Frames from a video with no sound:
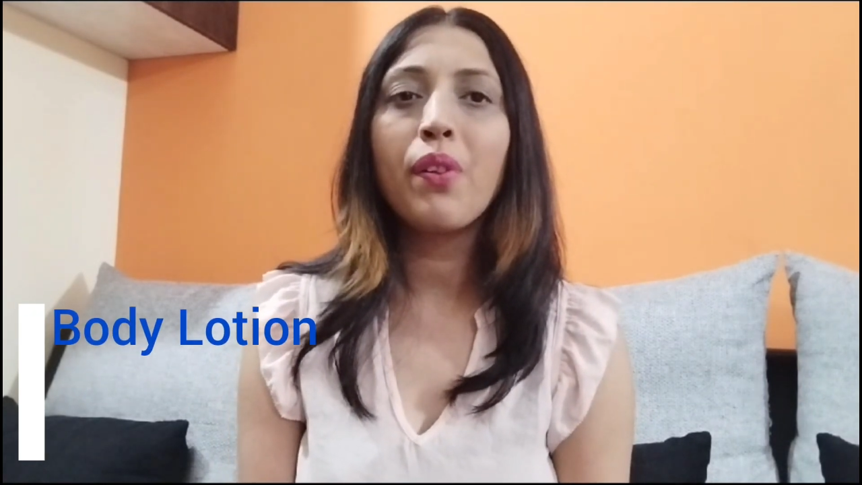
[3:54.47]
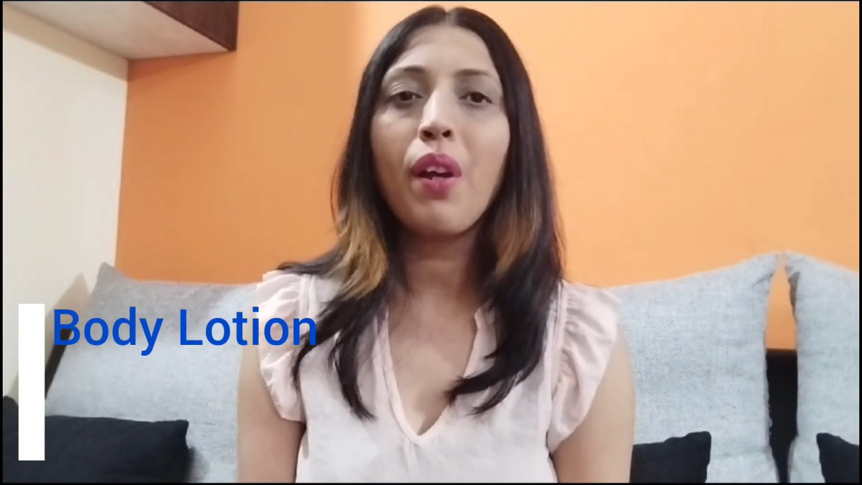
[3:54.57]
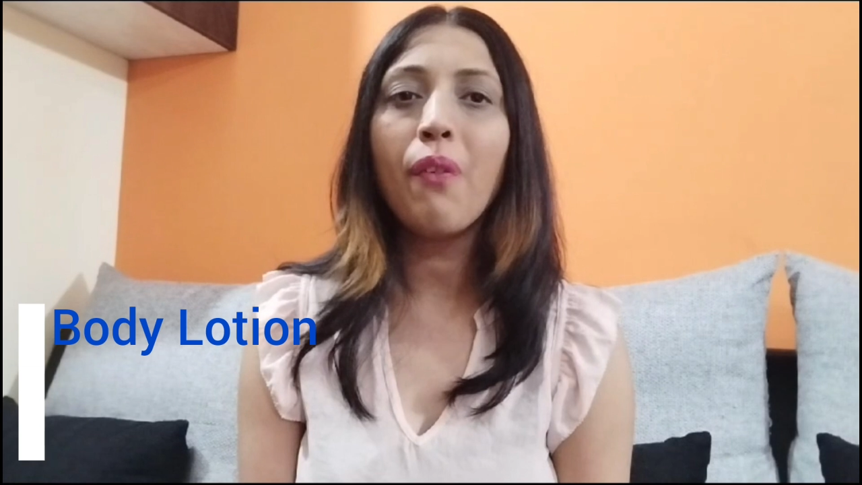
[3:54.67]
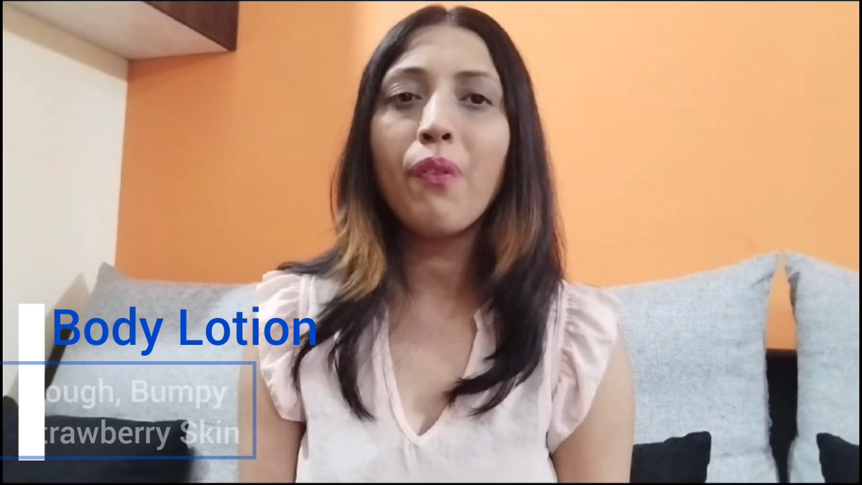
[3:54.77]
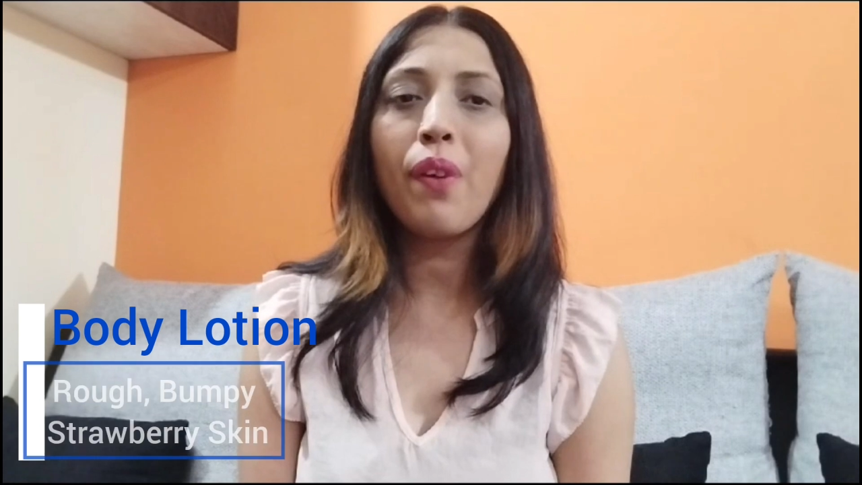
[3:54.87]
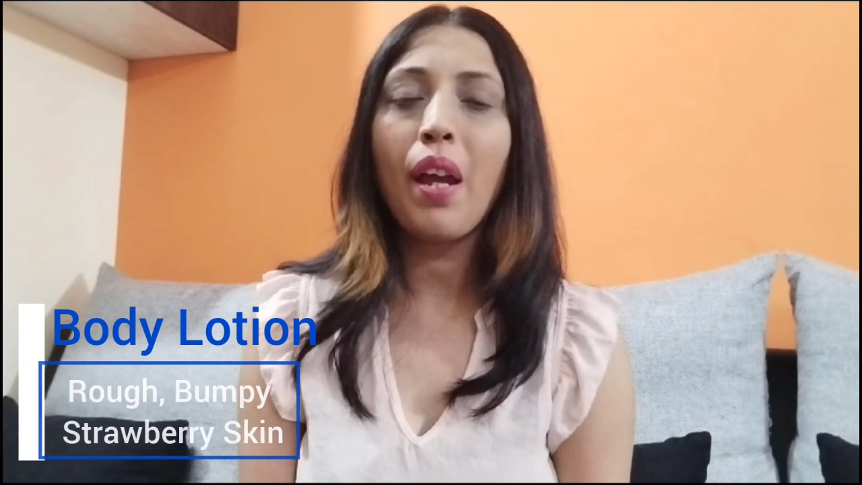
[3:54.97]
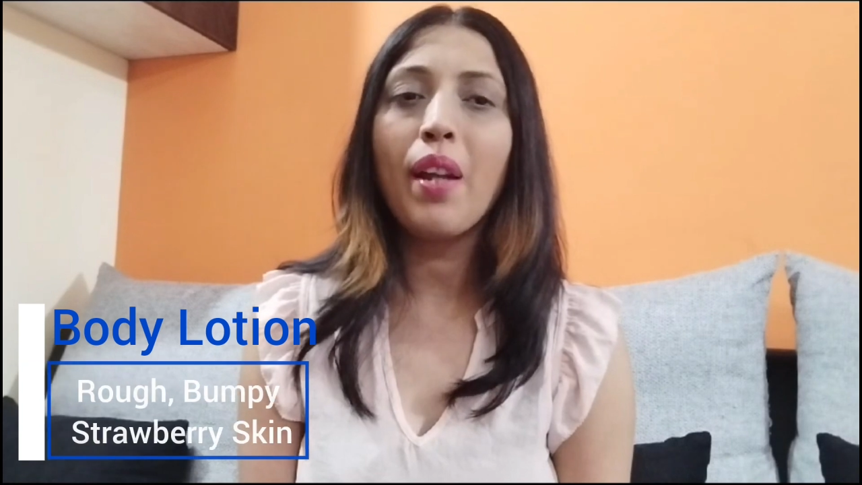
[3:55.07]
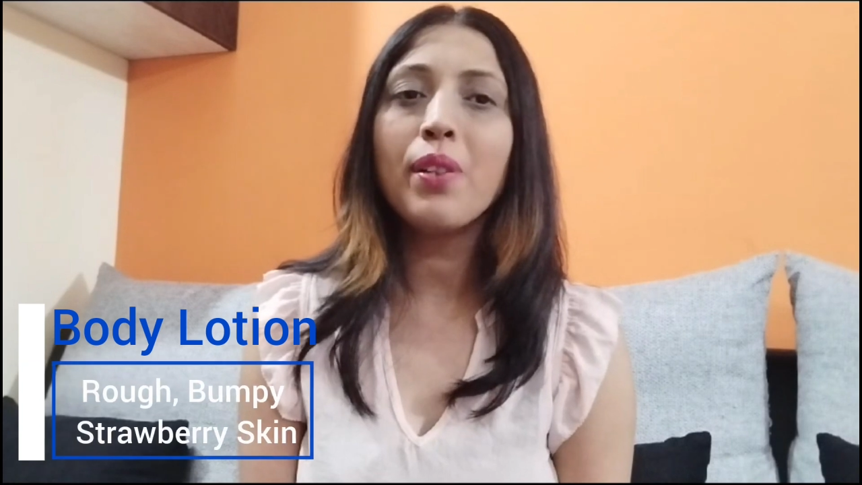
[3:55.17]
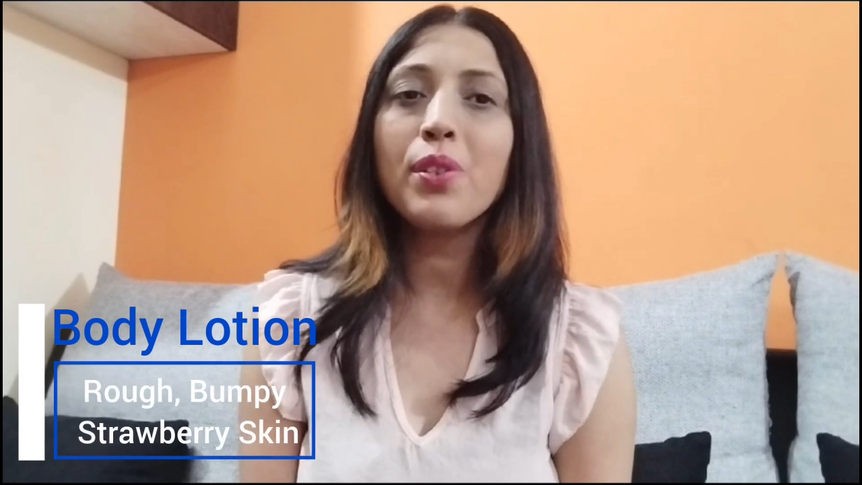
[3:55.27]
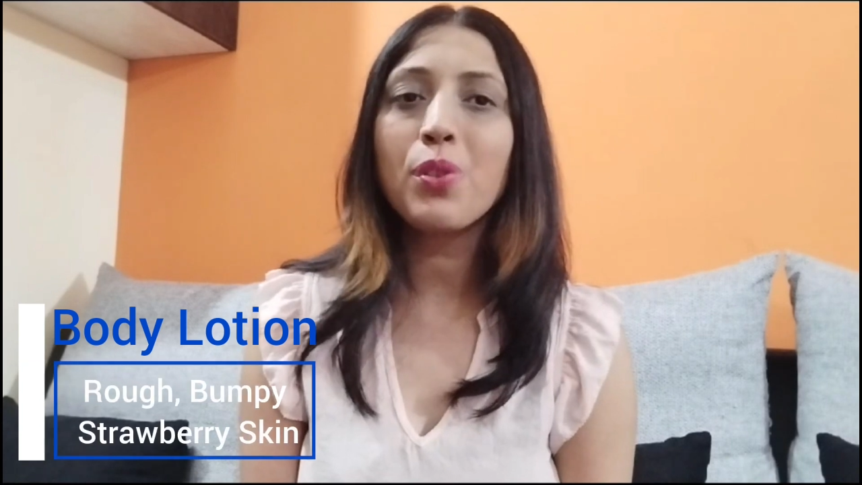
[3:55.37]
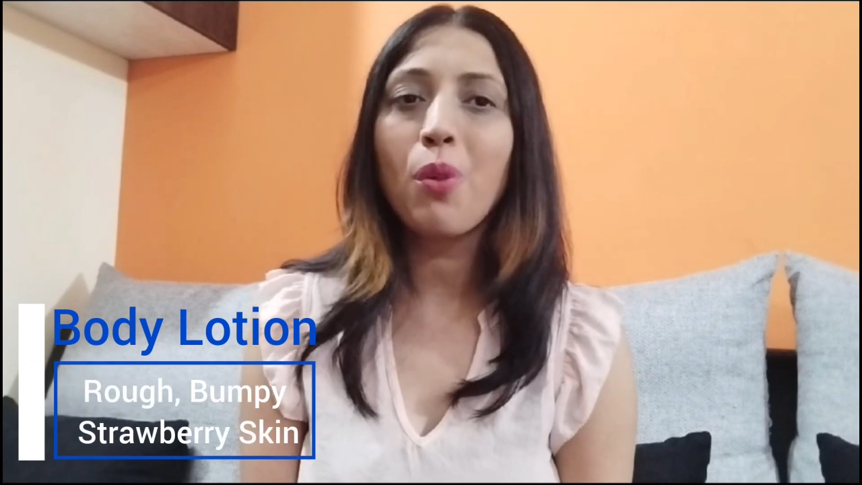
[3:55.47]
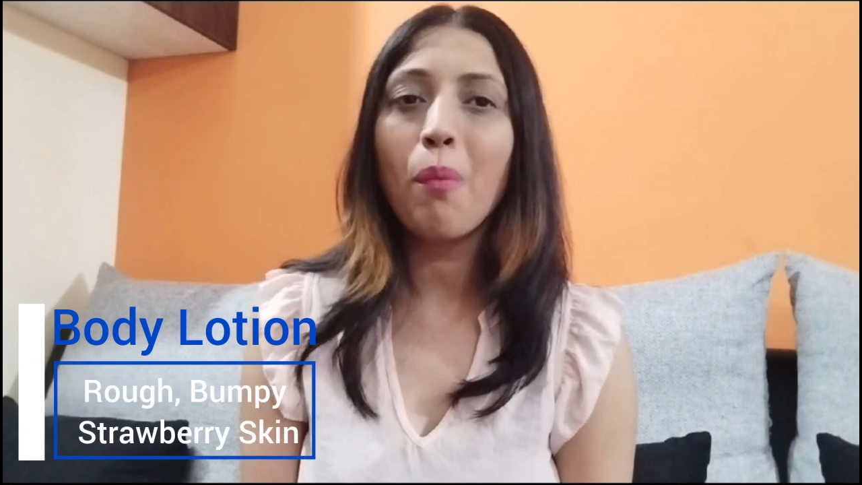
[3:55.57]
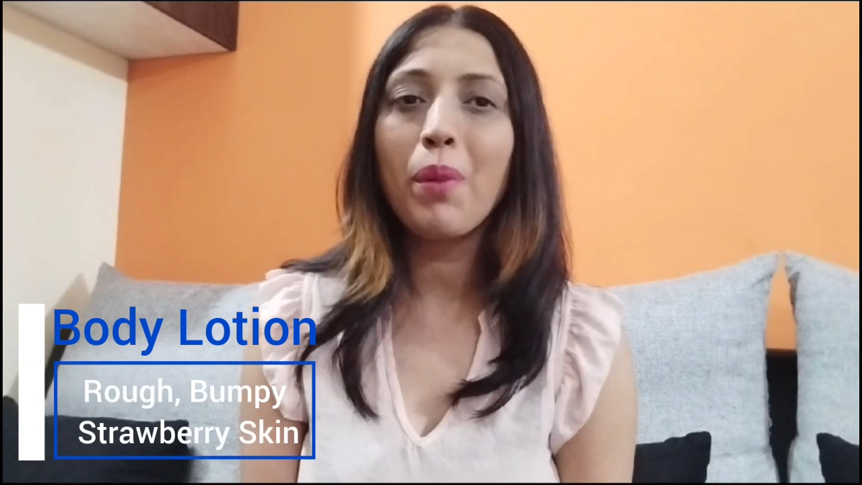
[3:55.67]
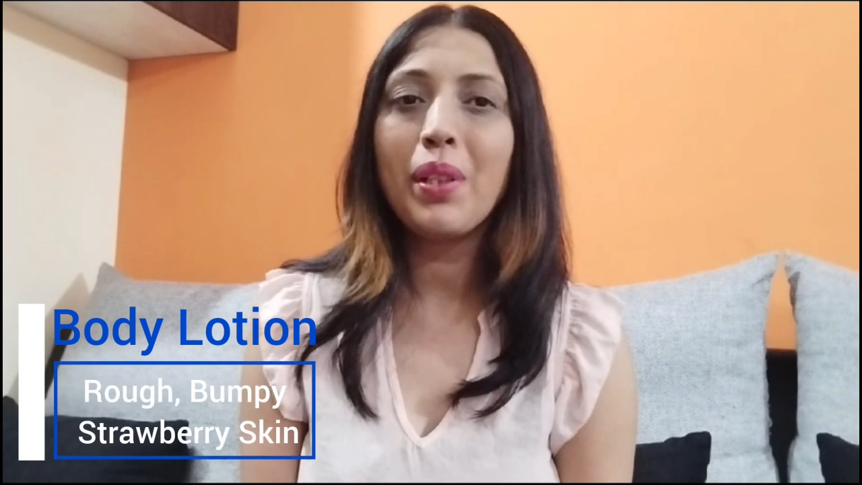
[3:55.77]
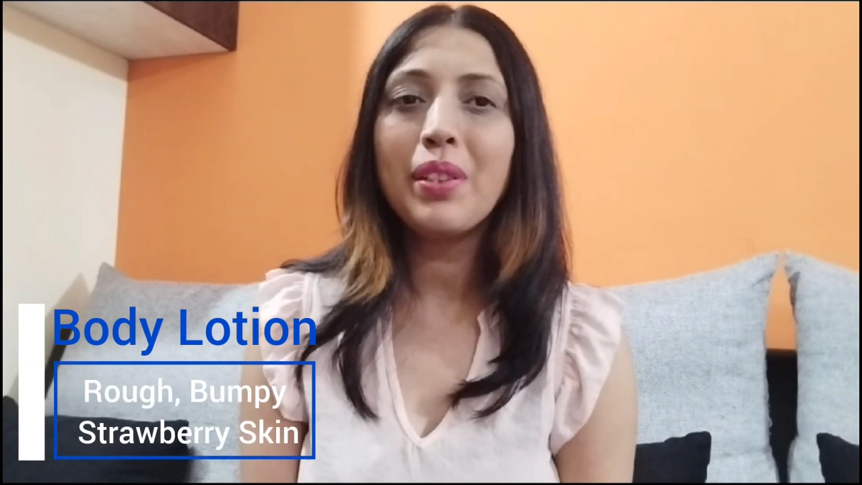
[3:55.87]
rough and
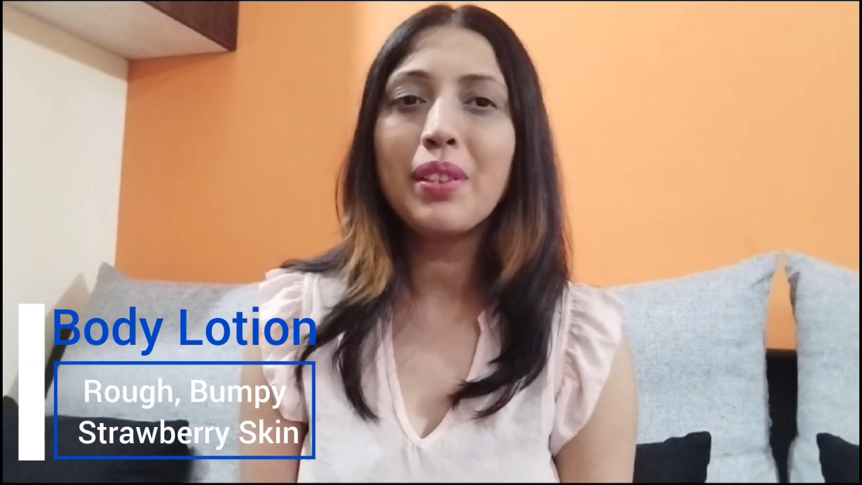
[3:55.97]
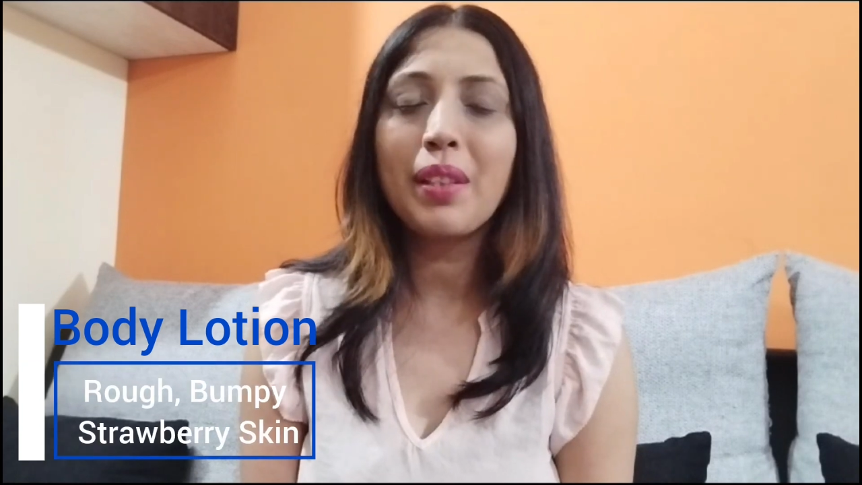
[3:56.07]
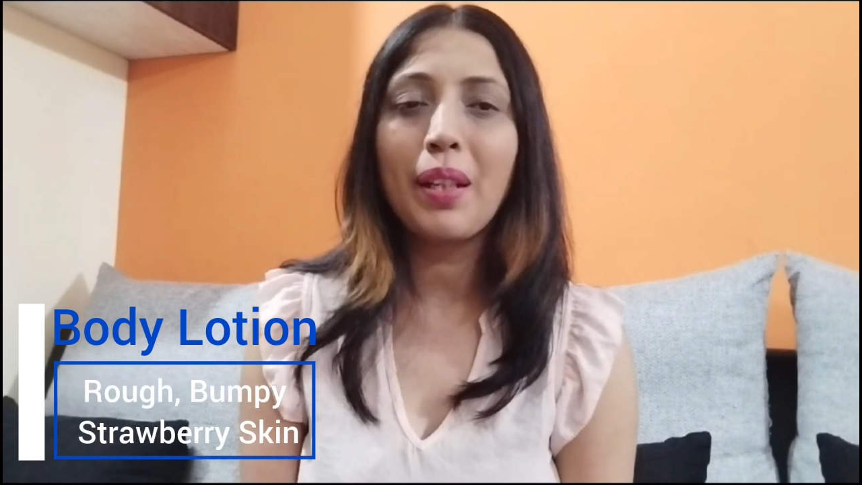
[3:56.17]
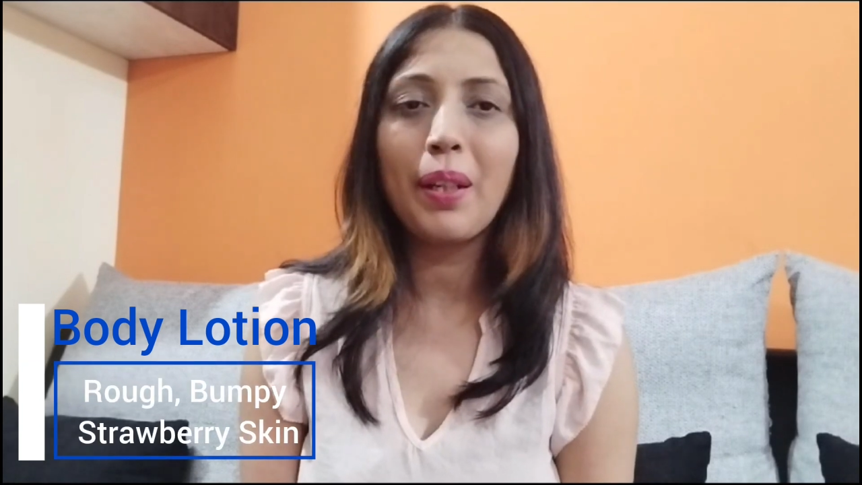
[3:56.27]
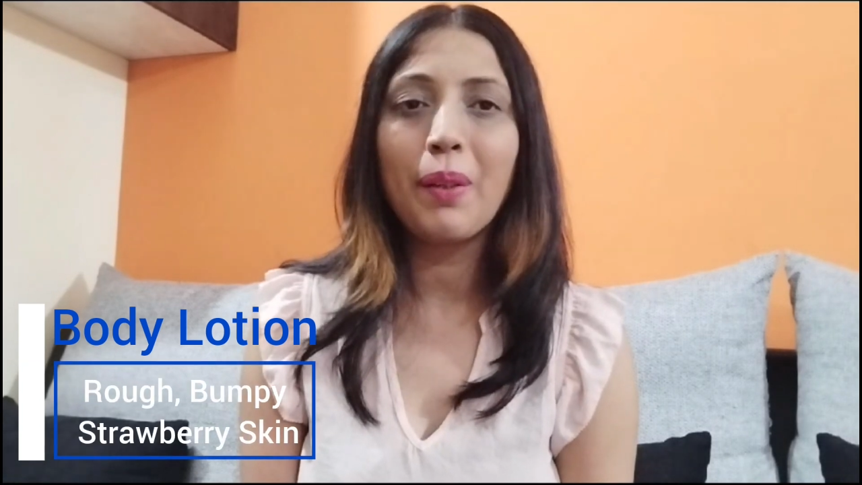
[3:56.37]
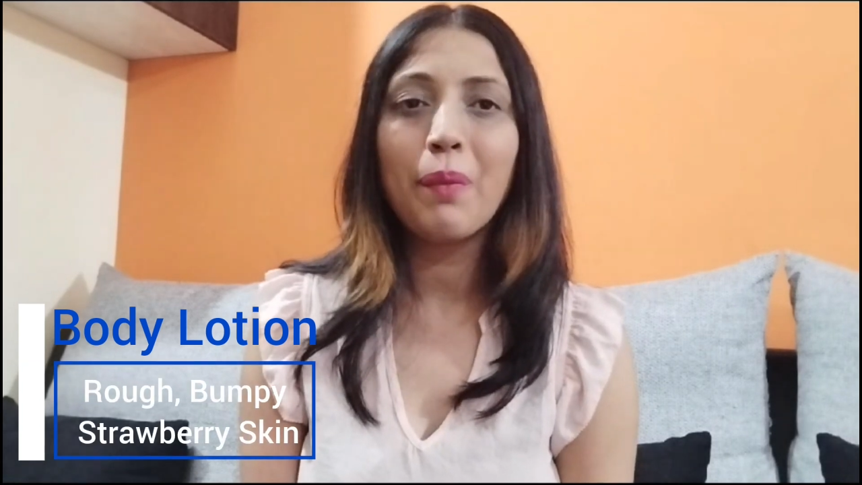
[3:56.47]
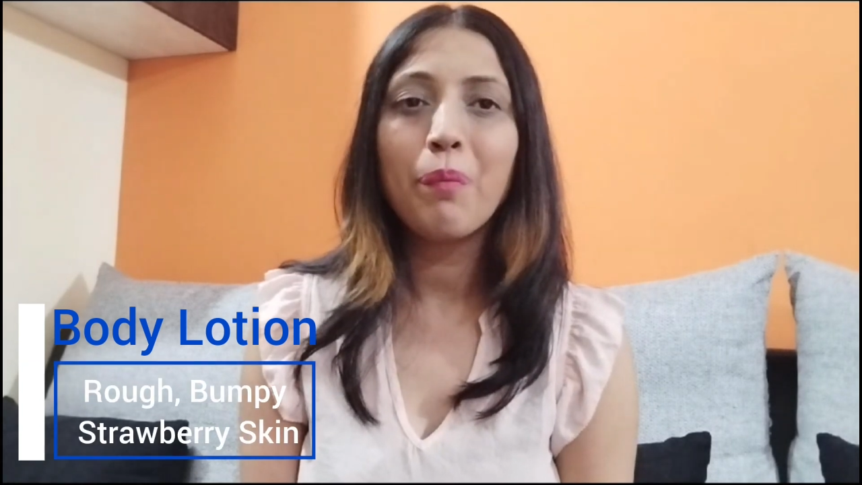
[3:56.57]
strawberry skin.